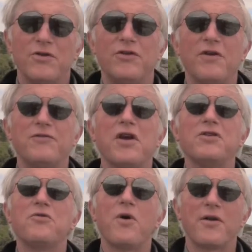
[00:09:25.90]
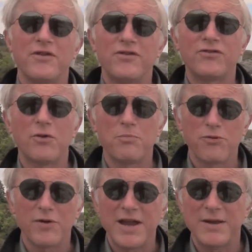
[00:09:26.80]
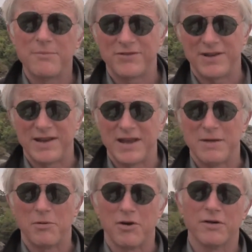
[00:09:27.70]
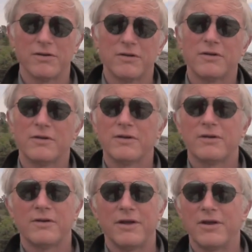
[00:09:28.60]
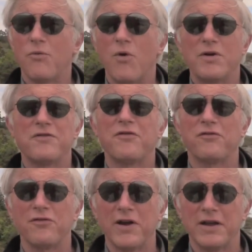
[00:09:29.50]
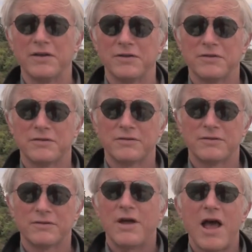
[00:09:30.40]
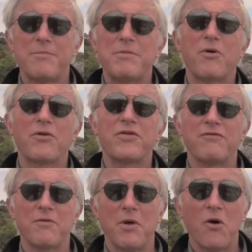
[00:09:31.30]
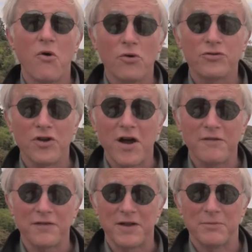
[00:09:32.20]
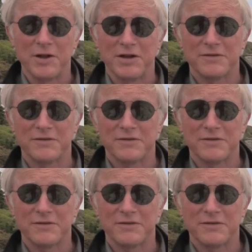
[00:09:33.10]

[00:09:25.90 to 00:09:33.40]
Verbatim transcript: Sylvia, you are the supreme seakeeper and a wonderful friend. Happy birthday from the whole Shaw family.